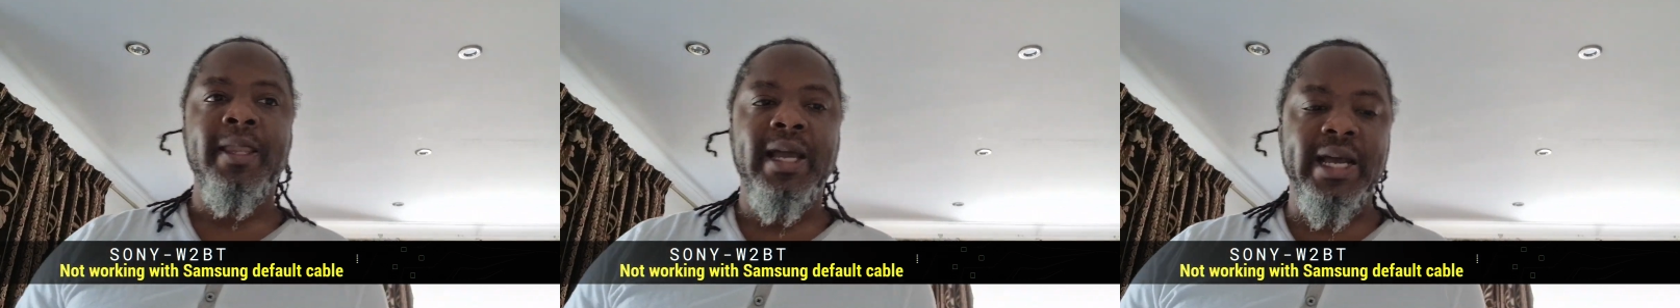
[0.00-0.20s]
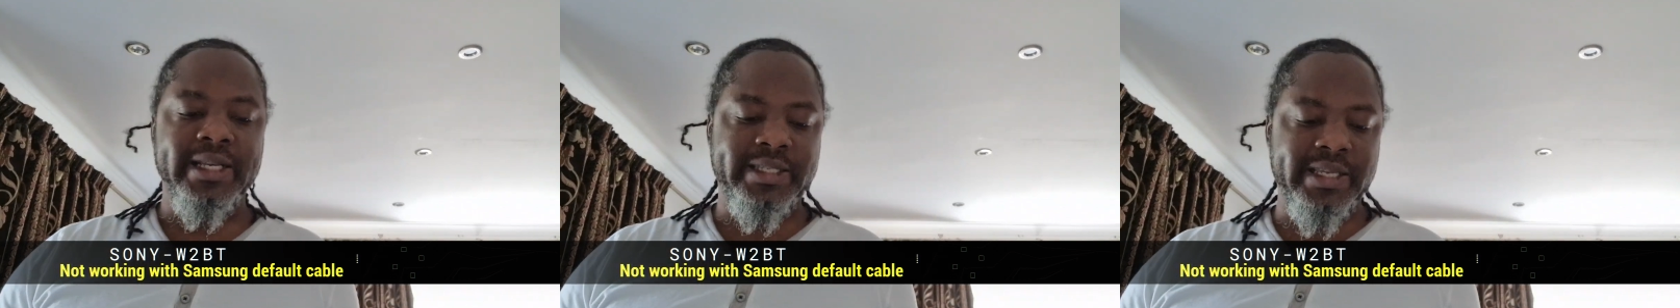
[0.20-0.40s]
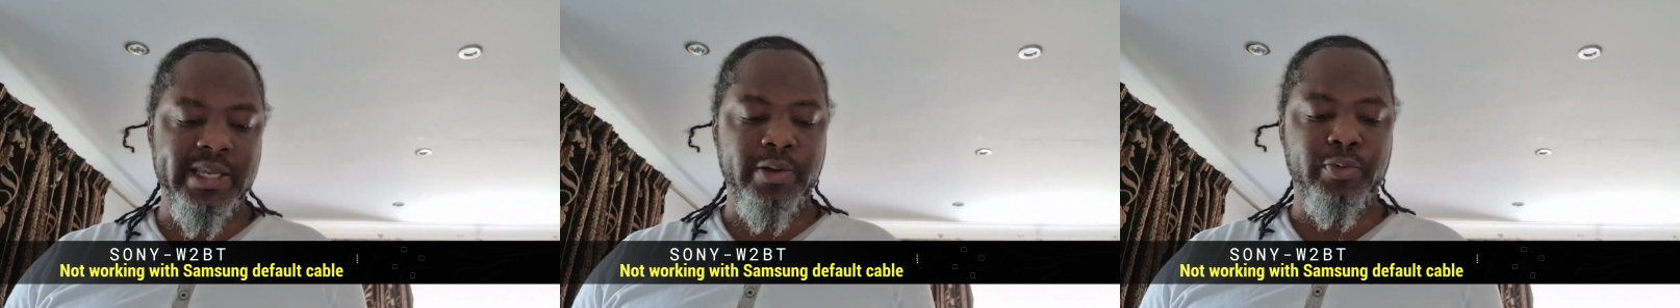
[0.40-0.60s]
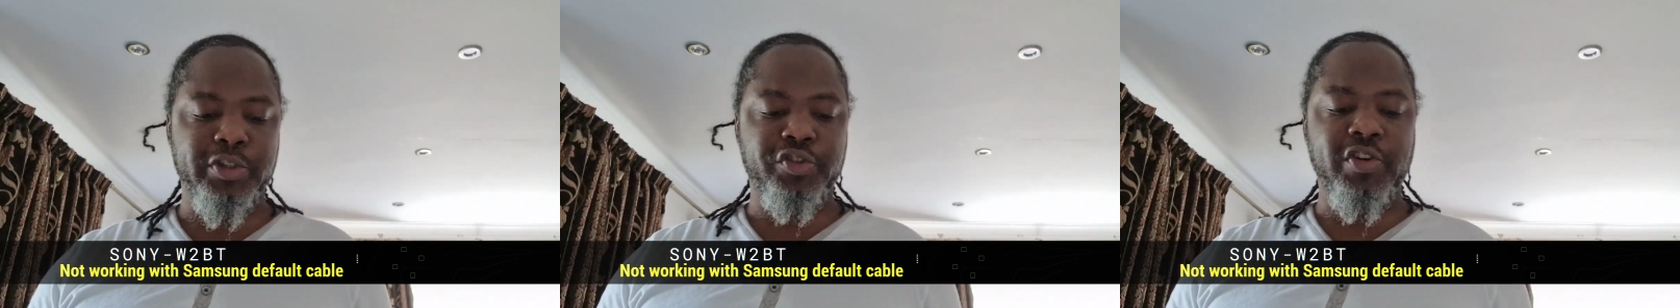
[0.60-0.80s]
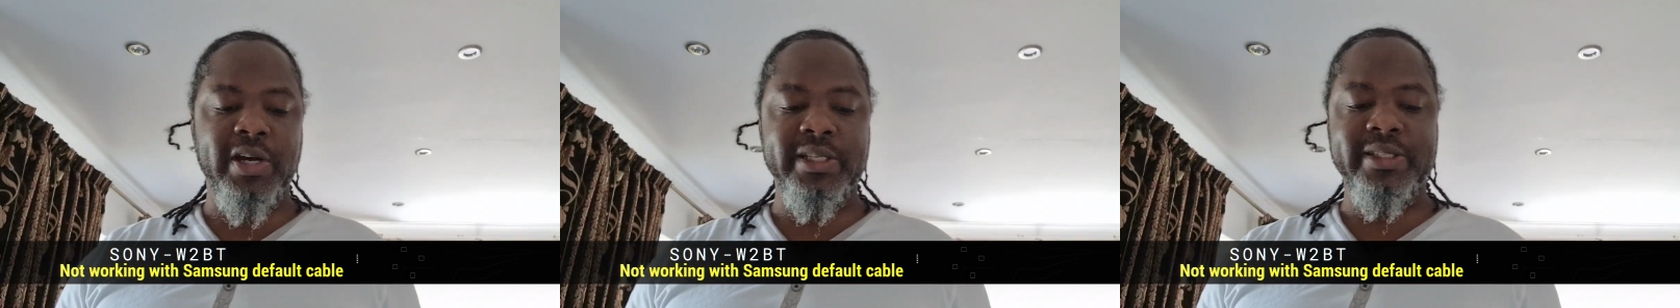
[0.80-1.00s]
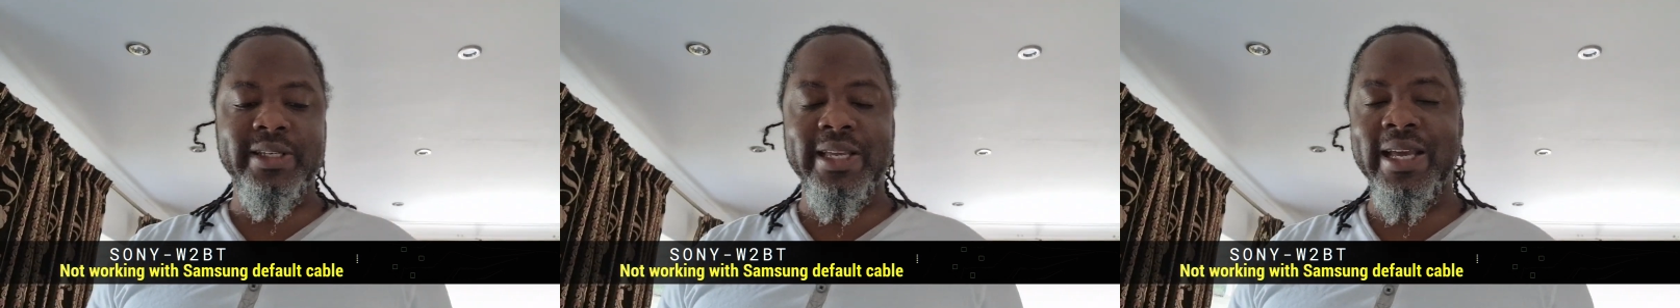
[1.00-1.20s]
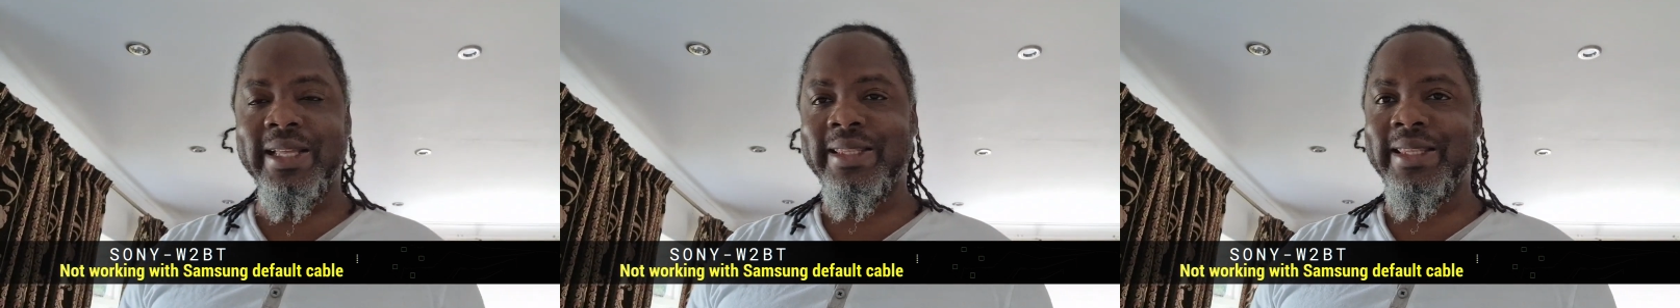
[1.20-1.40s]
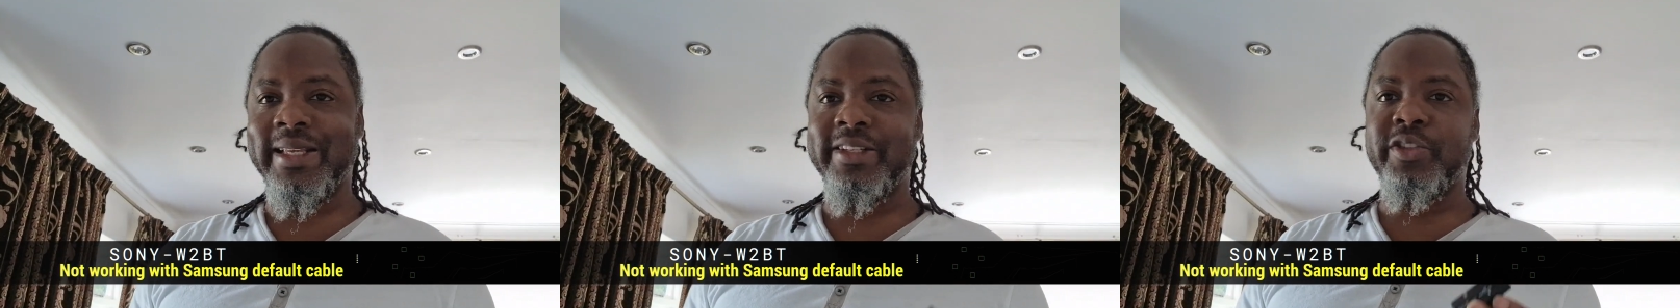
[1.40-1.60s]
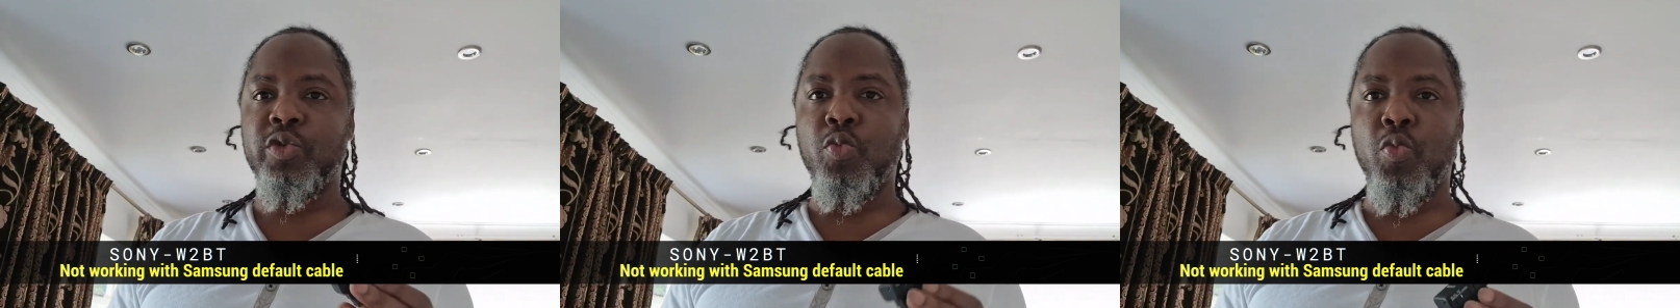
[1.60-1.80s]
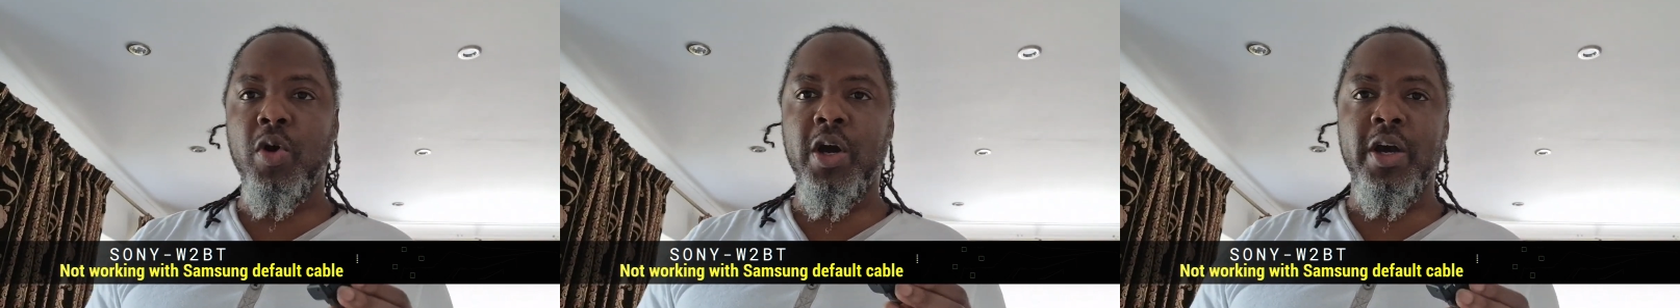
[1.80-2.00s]
as he was trying to get this to
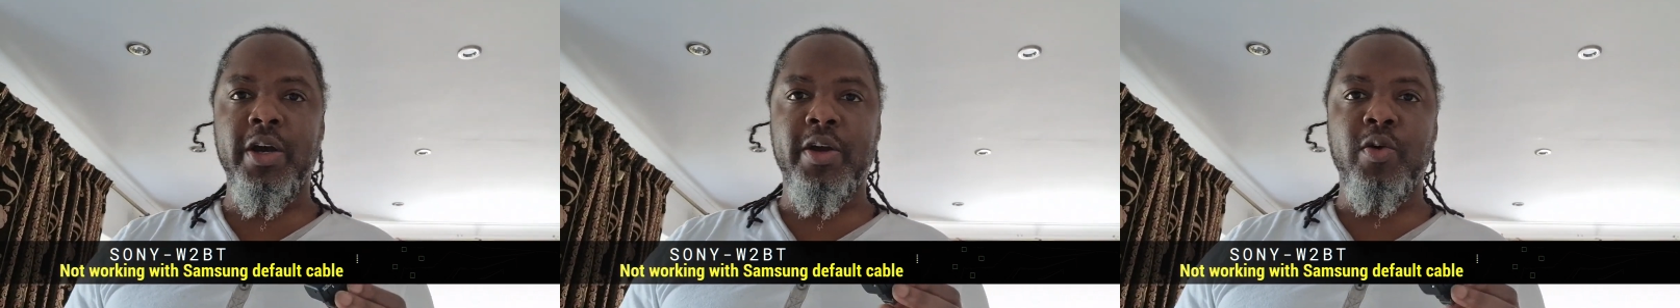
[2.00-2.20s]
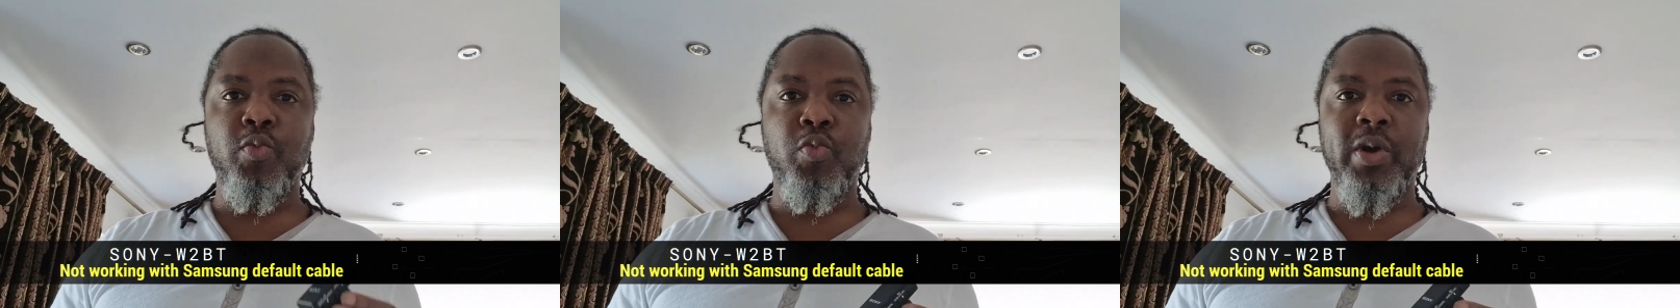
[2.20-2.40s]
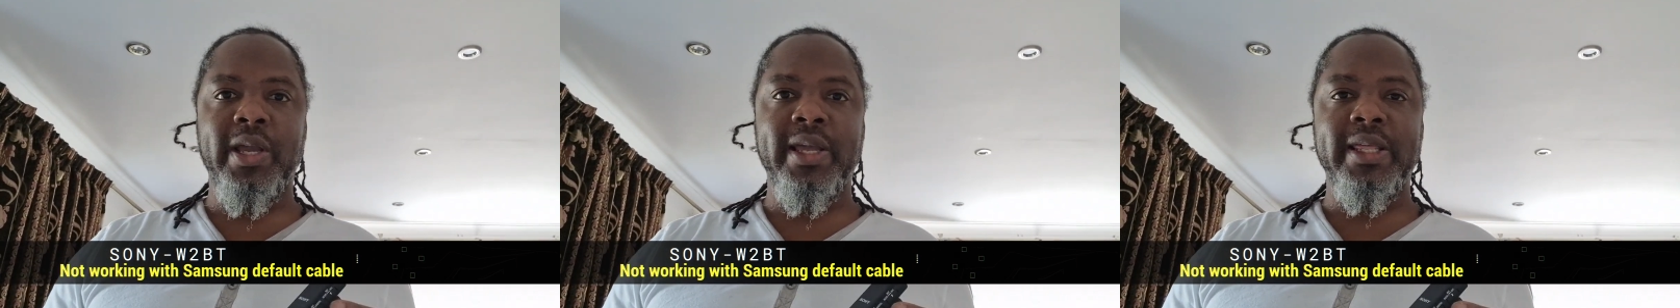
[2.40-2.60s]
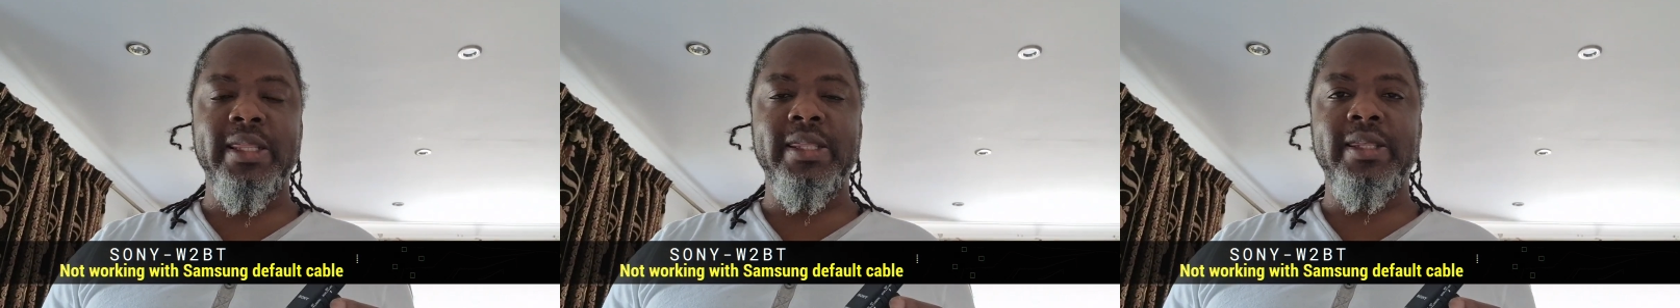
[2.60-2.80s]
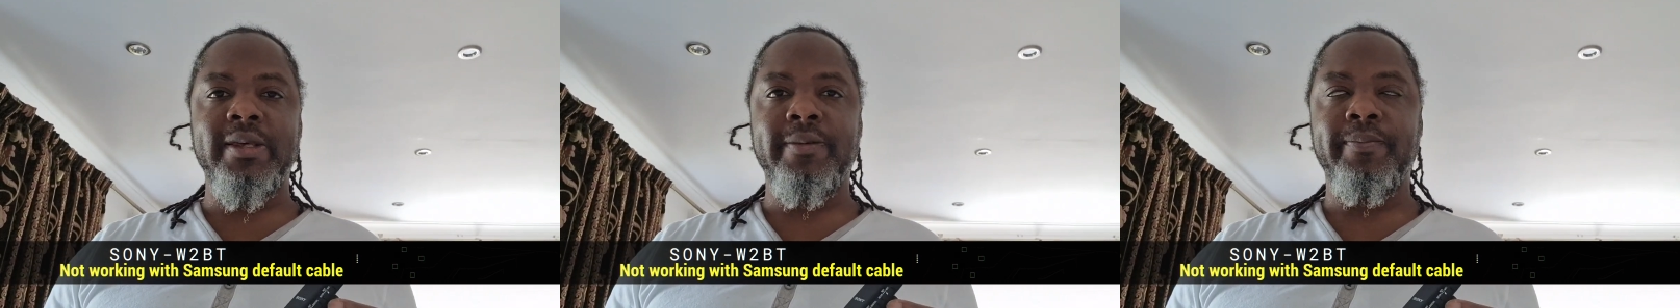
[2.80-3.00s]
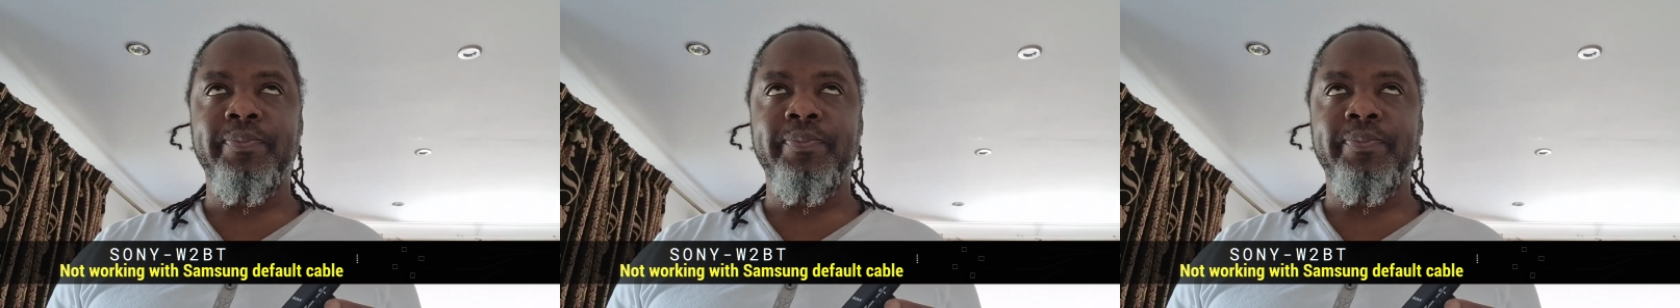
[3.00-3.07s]
work with